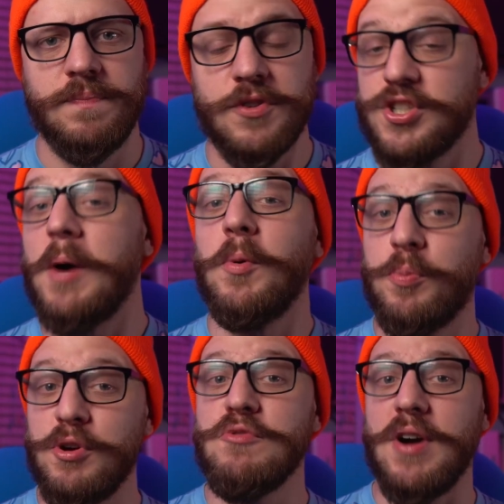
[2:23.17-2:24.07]
There's a couple
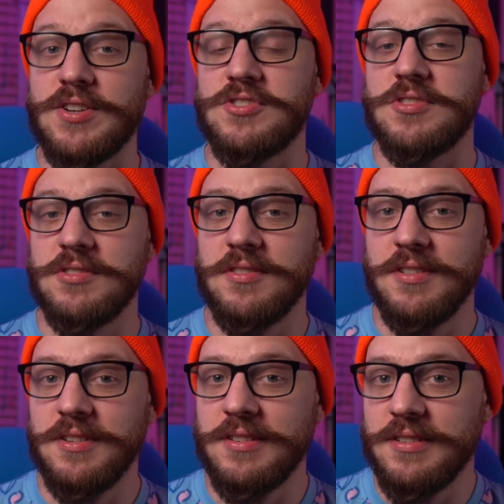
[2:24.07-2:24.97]
prereqs
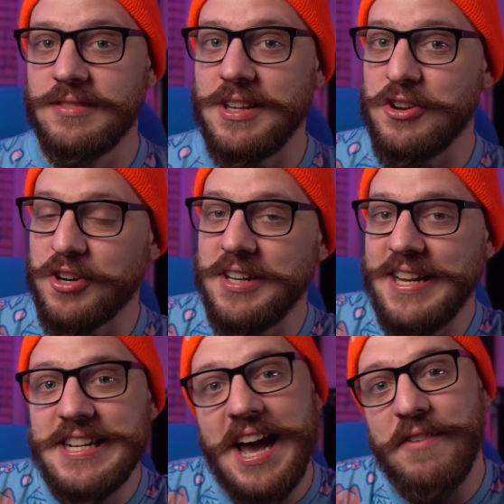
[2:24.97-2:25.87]
that you're gonna
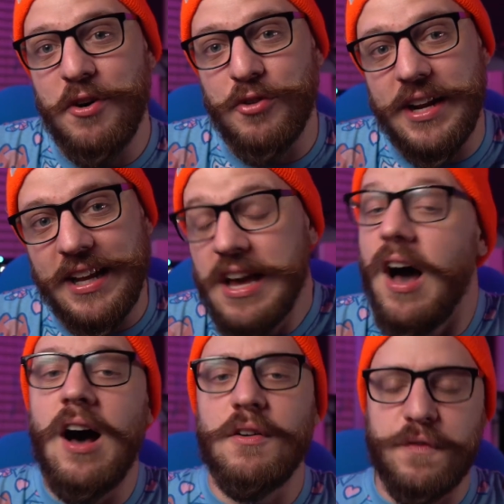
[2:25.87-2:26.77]
need to have already.
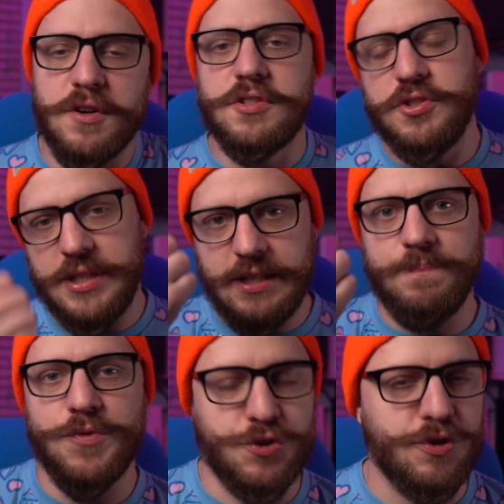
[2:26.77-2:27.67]
Uh, first, you
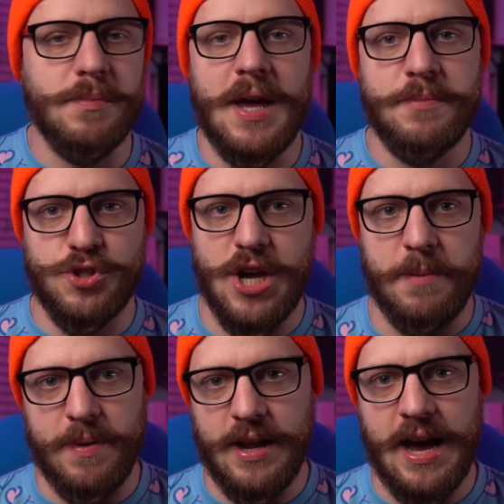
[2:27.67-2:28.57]
need Streamlabs
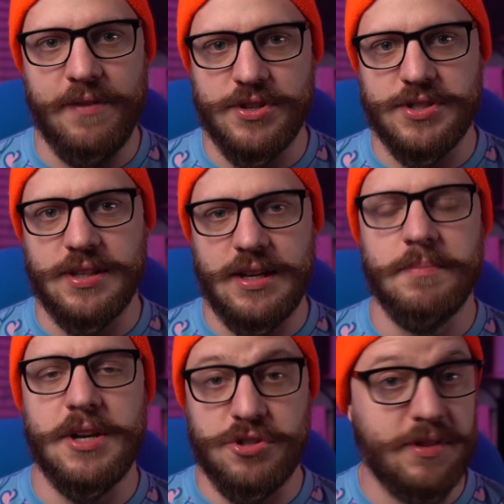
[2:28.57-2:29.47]
chatbot, obviously, and
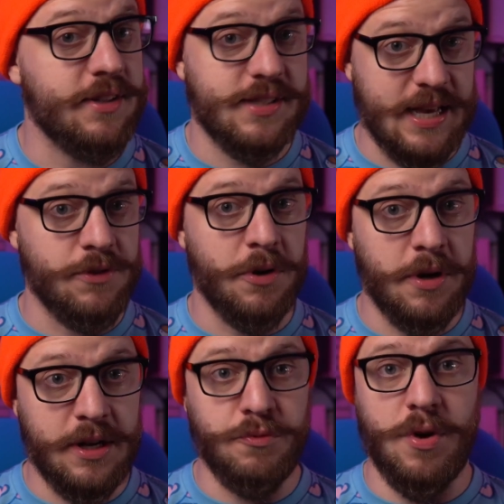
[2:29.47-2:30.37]
make sure that's
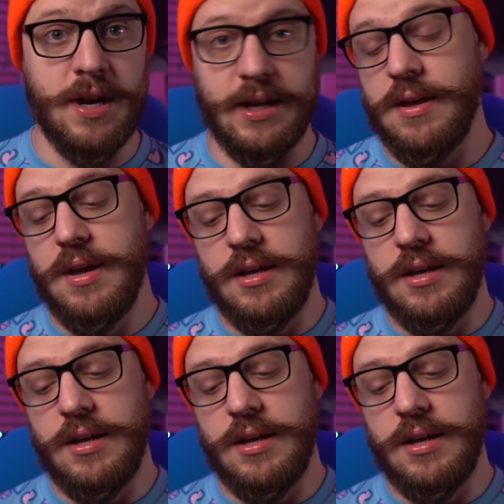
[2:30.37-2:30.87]
downloaded and running.